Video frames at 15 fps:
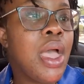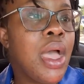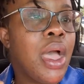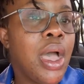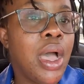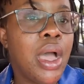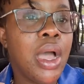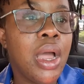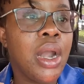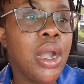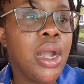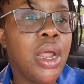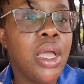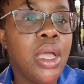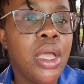
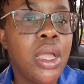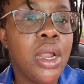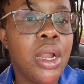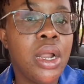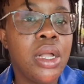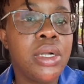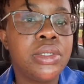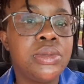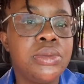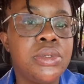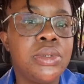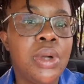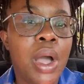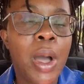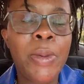And
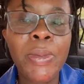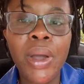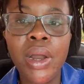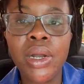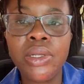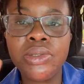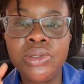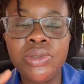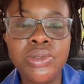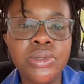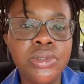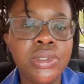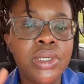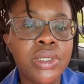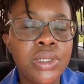I'm gonna do